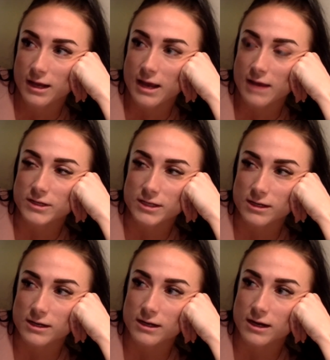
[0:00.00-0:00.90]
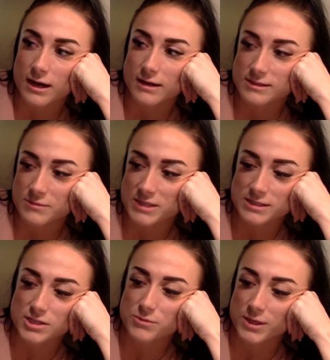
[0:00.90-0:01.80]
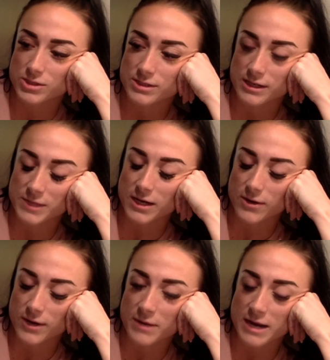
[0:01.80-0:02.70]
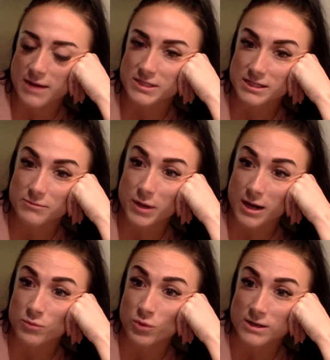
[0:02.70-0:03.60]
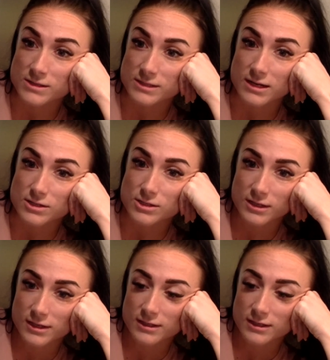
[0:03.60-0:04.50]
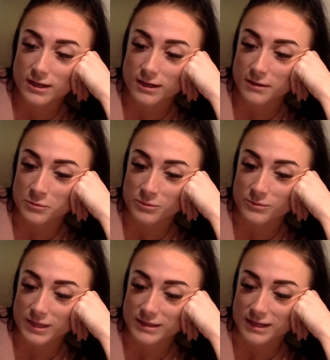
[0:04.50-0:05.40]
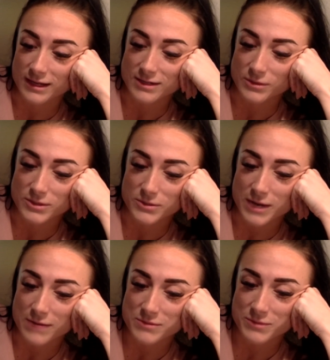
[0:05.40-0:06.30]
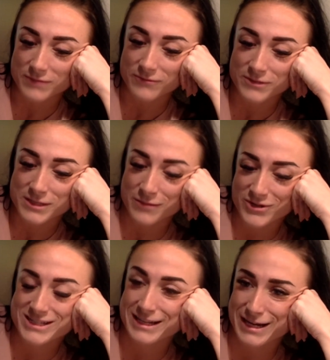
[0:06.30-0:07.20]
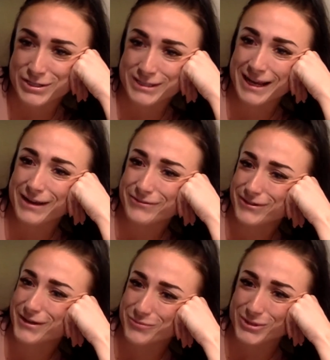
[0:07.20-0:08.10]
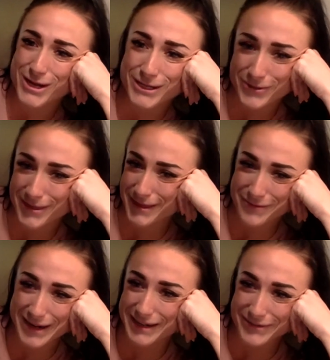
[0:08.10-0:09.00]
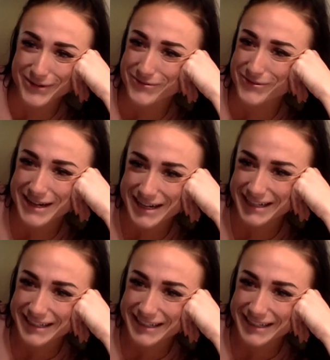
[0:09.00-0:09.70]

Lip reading: every year I see my stage pictures and I'm like, okay, my abs need to pop more on stage. And then I don't do abs, but for some reason I just have a block with them. I don't know why.